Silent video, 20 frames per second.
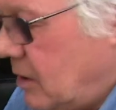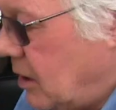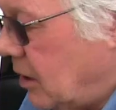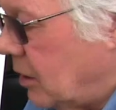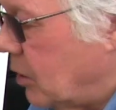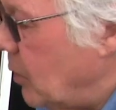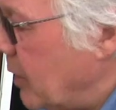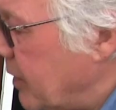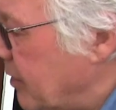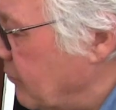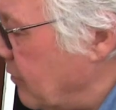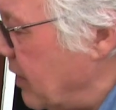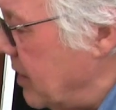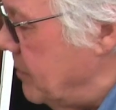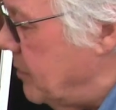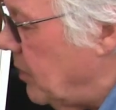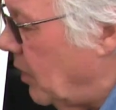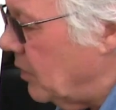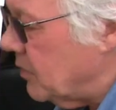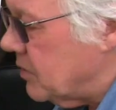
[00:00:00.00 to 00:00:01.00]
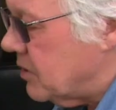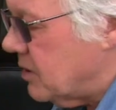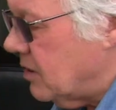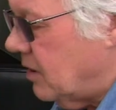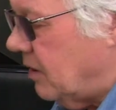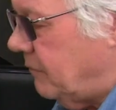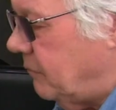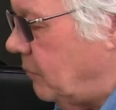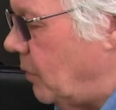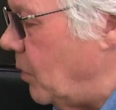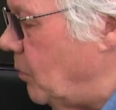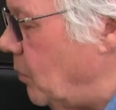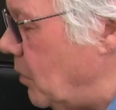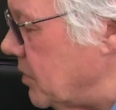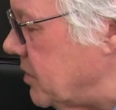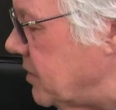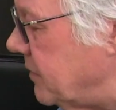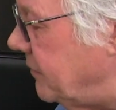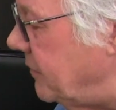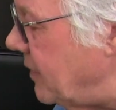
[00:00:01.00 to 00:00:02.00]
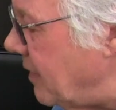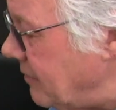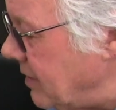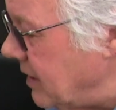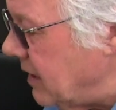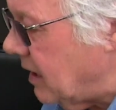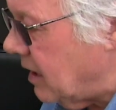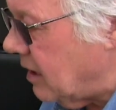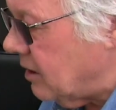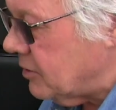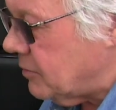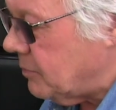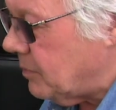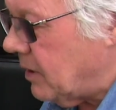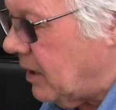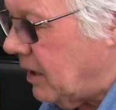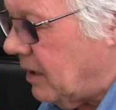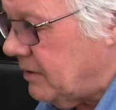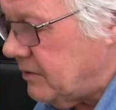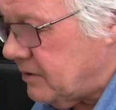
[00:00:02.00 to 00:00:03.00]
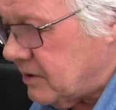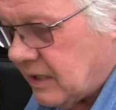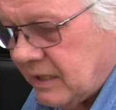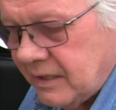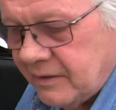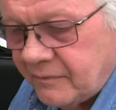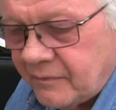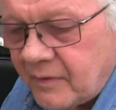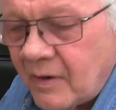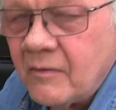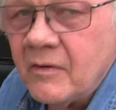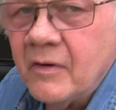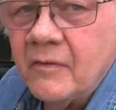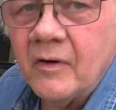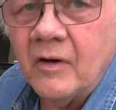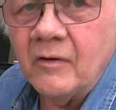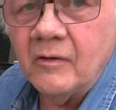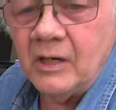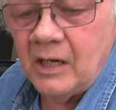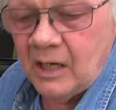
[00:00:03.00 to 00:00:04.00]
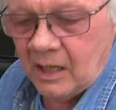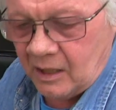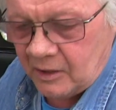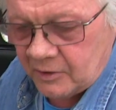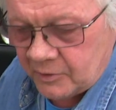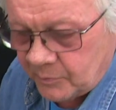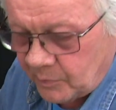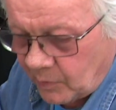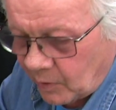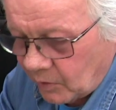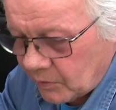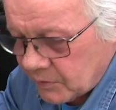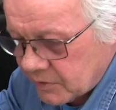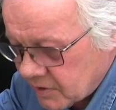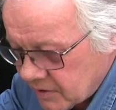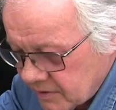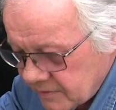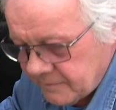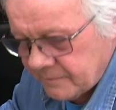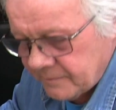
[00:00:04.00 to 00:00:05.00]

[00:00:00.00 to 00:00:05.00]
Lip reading: A quick repot of what was a very large plant in a very, very large pot.